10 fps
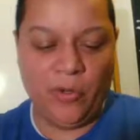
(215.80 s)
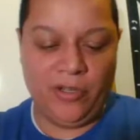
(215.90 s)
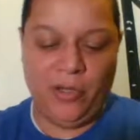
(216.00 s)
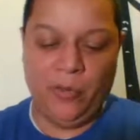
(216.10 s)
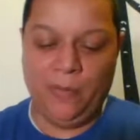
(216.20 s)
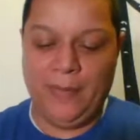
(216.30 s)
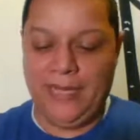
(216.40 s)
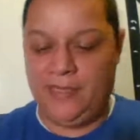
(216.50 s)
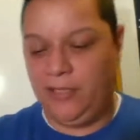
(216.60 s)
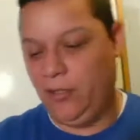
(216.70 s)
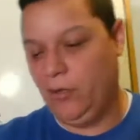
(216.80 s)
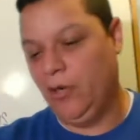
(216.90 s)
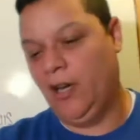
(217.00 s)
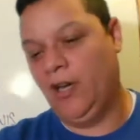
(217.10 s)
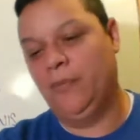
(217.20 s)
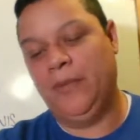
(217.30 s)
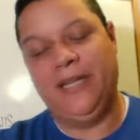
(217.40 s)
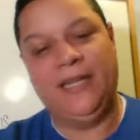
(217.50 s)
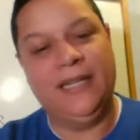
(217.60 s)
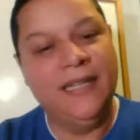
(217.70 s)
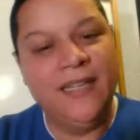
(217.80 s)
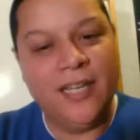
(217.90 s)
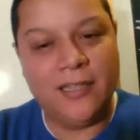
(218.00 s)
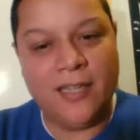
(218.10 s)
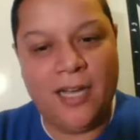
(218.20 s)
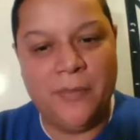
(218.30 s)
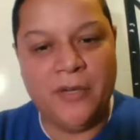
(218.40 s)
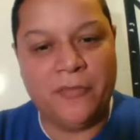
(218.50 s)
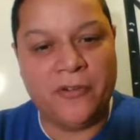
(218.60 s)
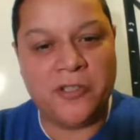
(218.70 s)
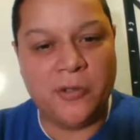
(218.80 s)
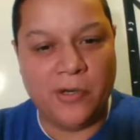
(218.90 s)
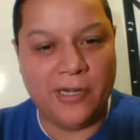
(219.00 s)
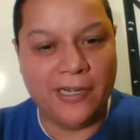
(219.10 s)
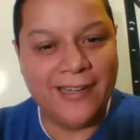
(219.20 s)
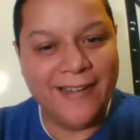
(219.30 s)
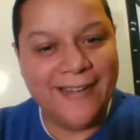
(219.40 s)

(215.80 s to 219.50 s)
were made to be a lineman for sure.